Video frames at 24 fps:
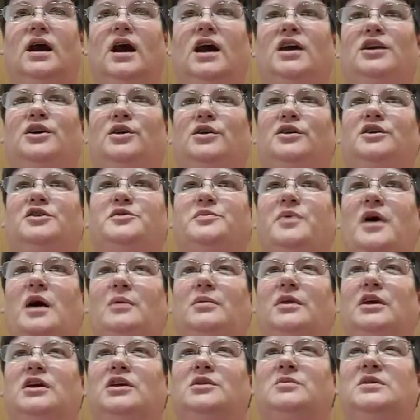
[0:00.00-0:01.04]
I know there's
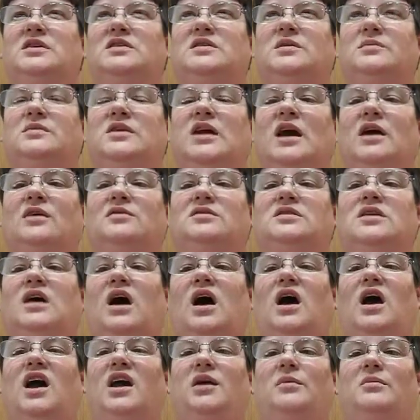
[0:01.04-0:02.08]
probably going to be some
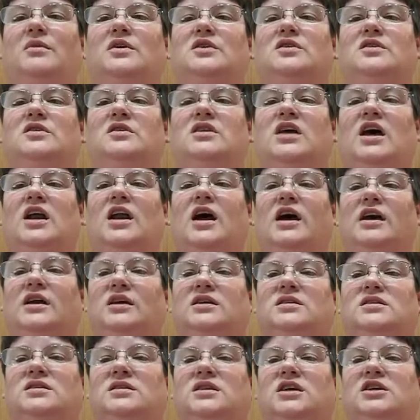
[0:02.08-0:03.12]
downtime that I
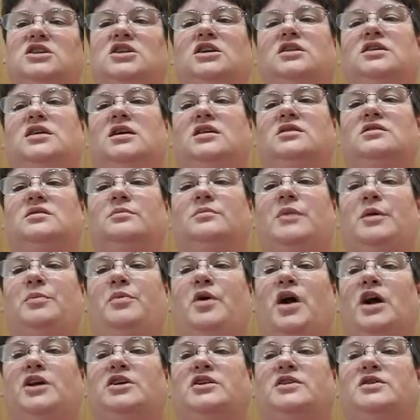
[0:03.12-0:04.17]
can stitch. I'll take some of my
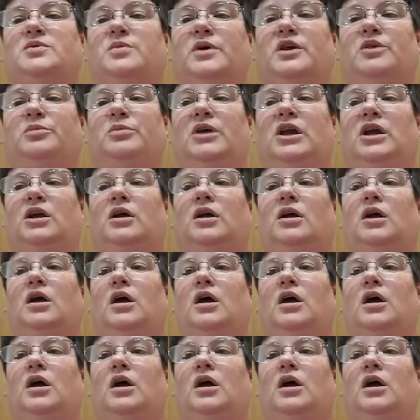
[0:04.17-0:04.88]
projects with me.